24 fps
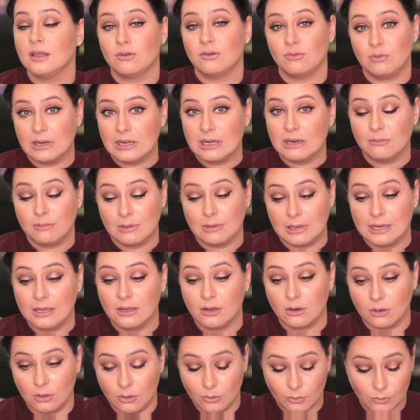really
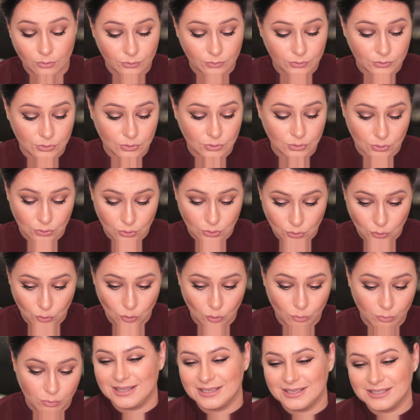close
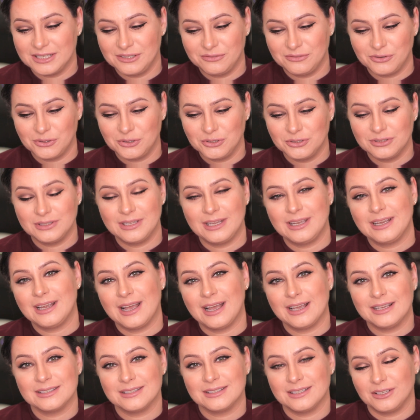dupe. That's it for today,
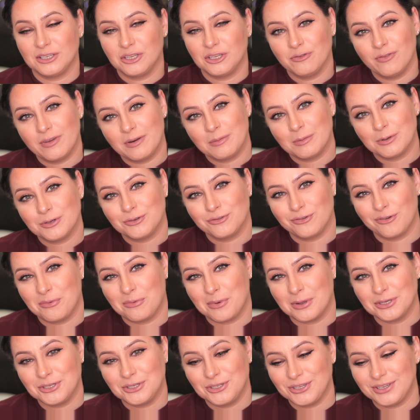guys. Thank you very much for
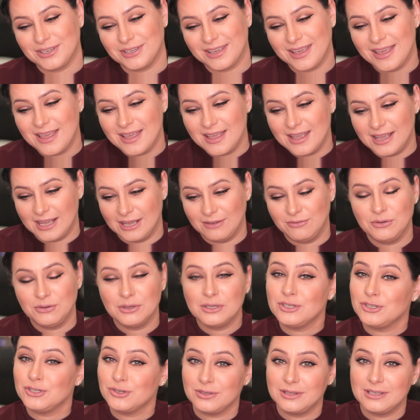watching. If you
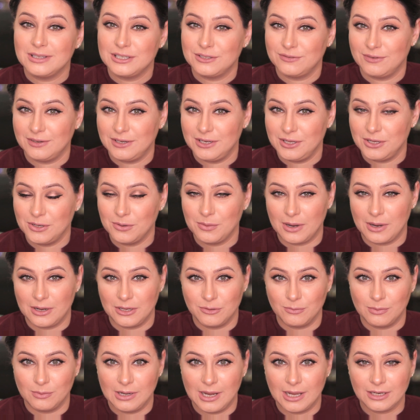enjoyed this video and
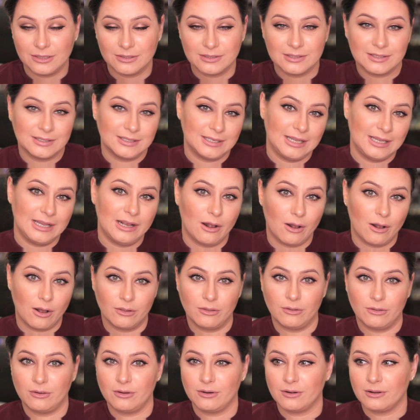you would like to see
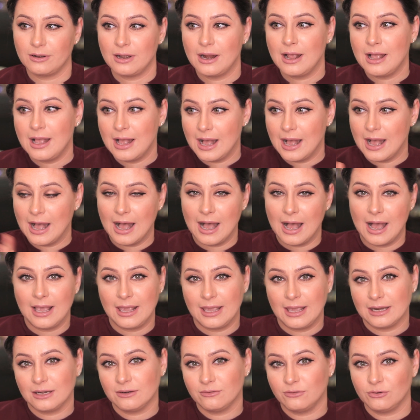other
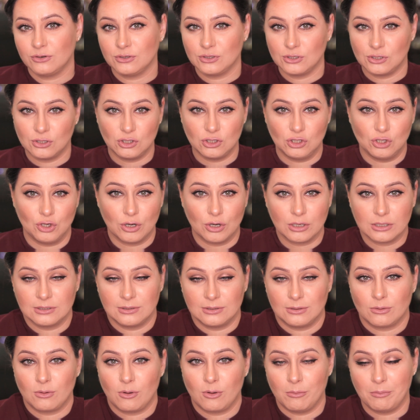high-end versus
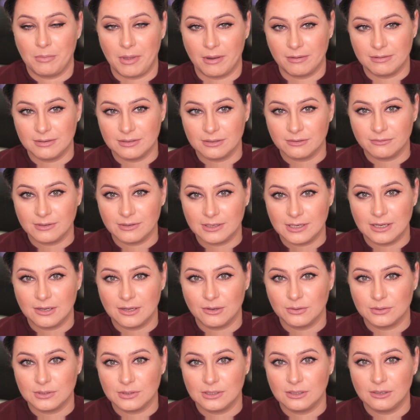drugstore comparison
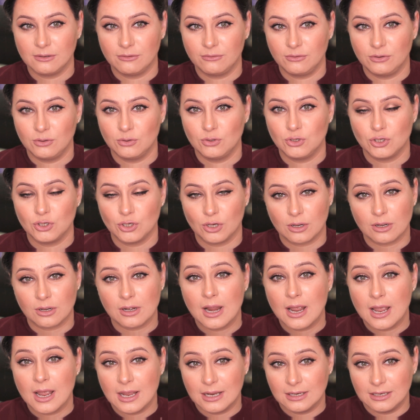videos in the future,
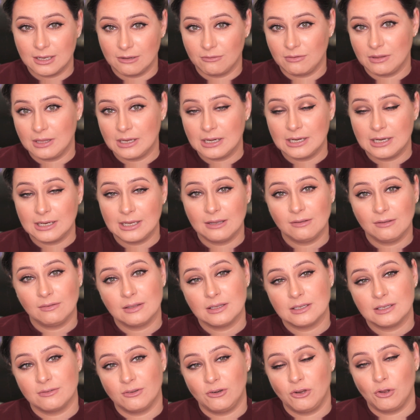definitely give
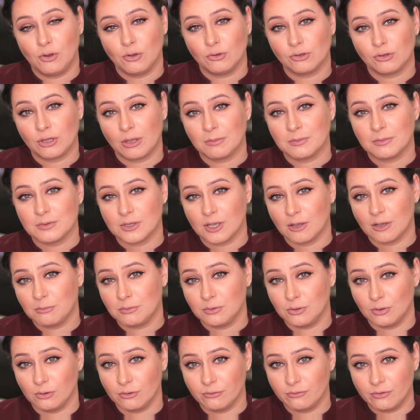this video a thumbs up.
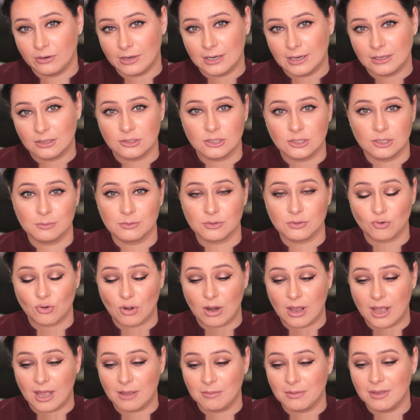Don't forget to
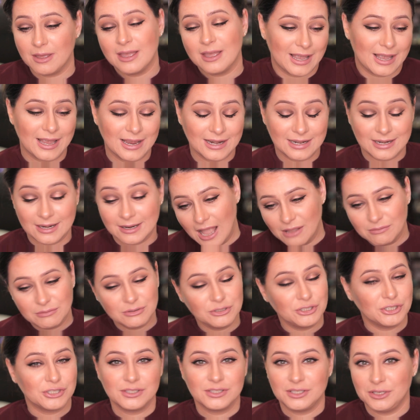subscribe and I will
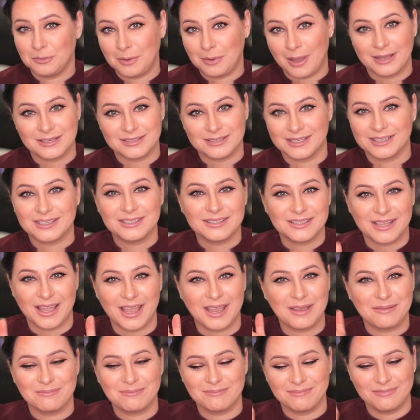just see you guys next
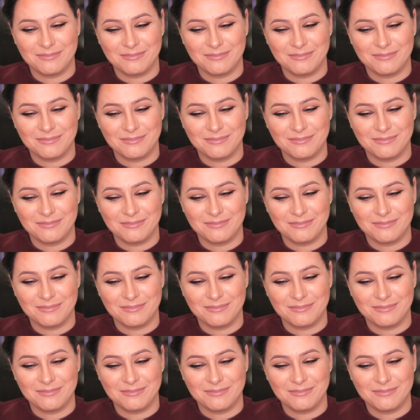time.